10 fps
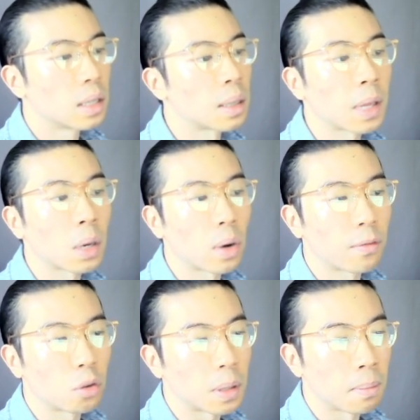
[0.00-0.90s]
Something we
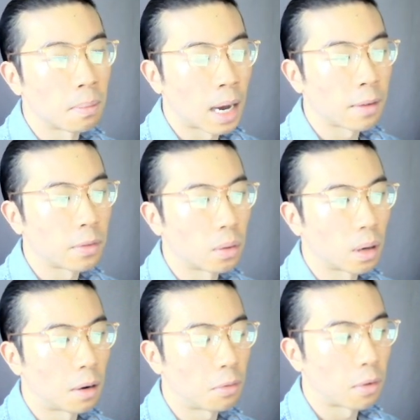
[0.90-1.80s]
have to be
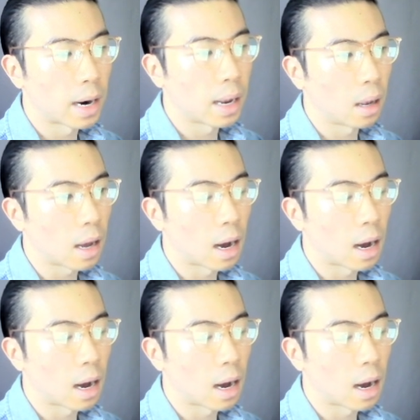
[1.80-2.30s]
mindful of, right?